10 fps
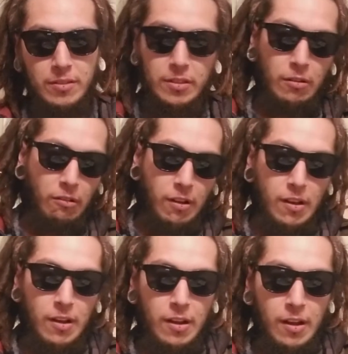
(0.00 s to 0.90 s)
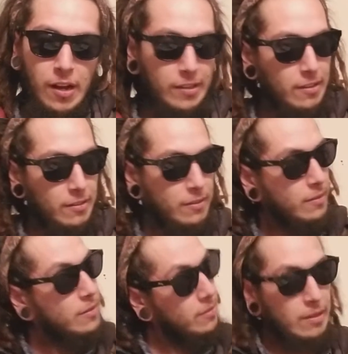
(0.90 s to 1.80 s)
So I did
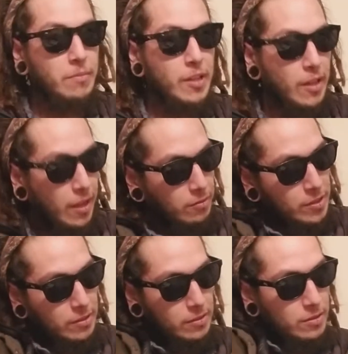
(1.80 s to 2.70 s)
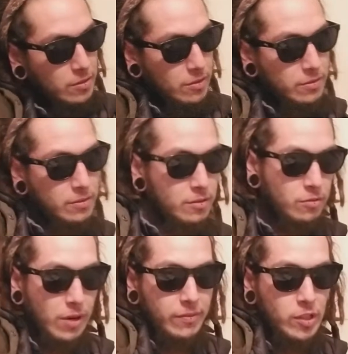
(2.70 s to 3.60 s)
the same thing again, which is
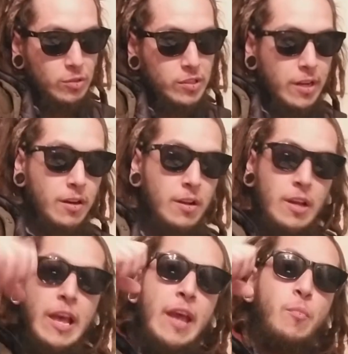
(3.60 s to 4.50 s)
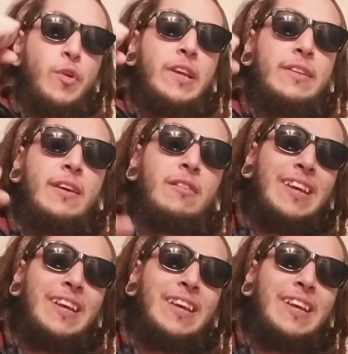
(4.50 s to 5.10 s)
grab the loose hair and bring it down.